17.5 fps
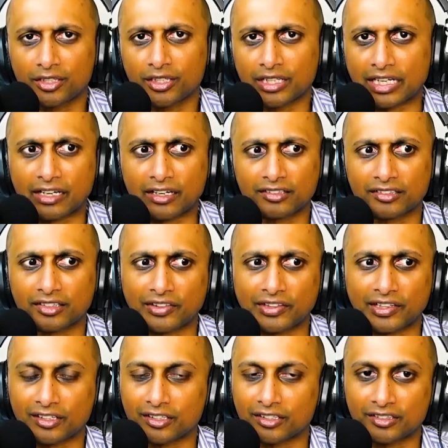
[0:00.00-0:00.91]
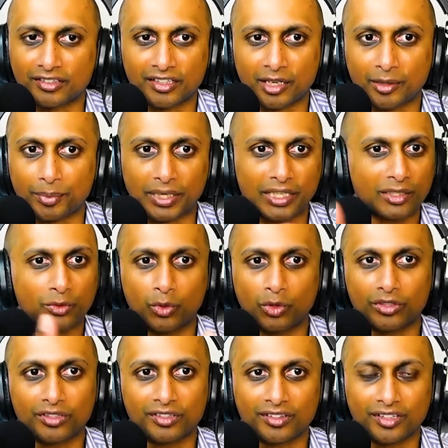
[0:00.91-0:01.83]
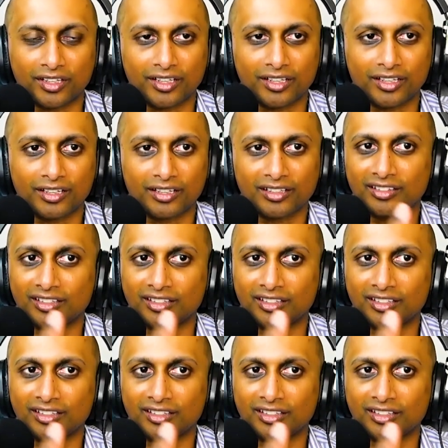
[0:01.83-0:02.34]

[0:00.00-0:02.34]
announced that they're going to set up a headquarters there.